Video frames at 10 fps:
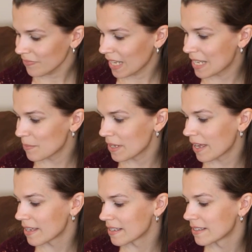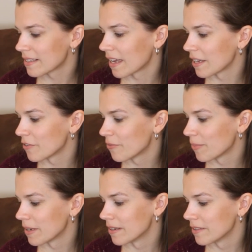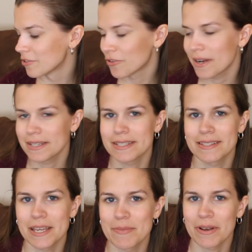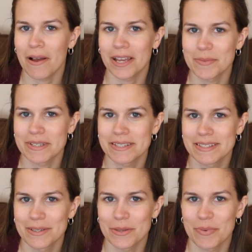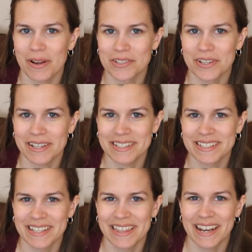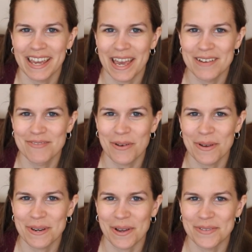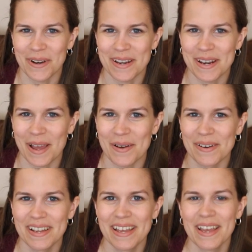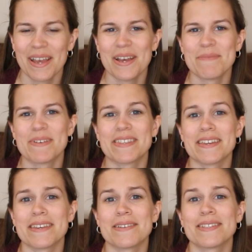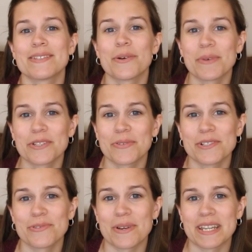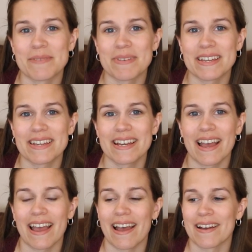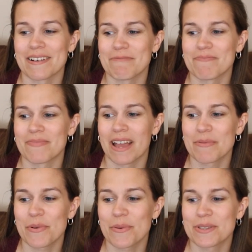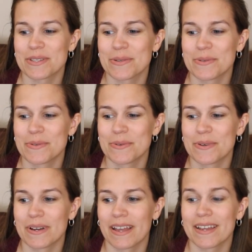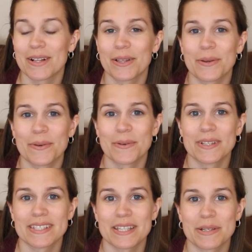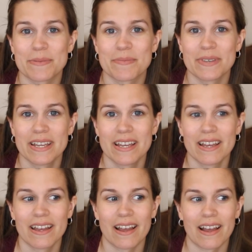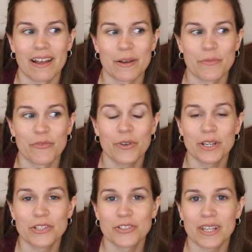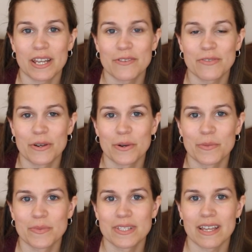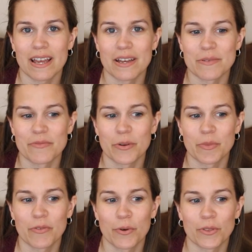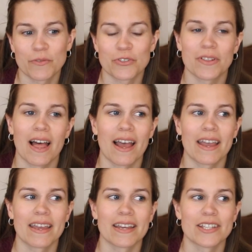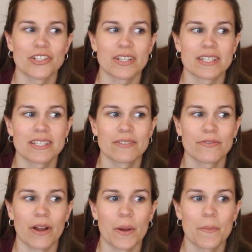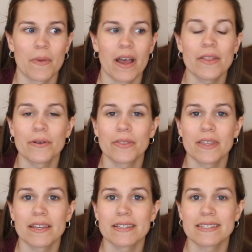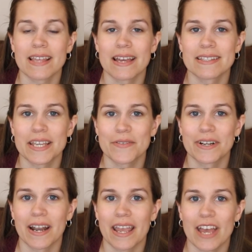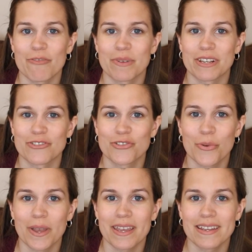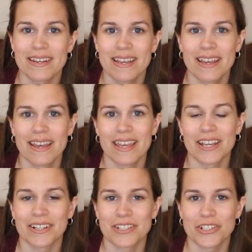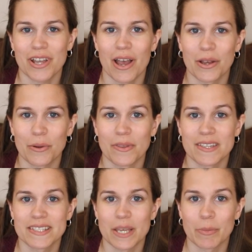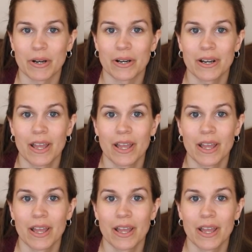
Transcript: and because I've been trying to stay monogamous to the projects that I have going on right now. But thank you so much for joining me. Um, I'm going to include some um, footage that I filmed um, from the 4th of July and just from other things that David and I have been enjoying here in Chicago this summer.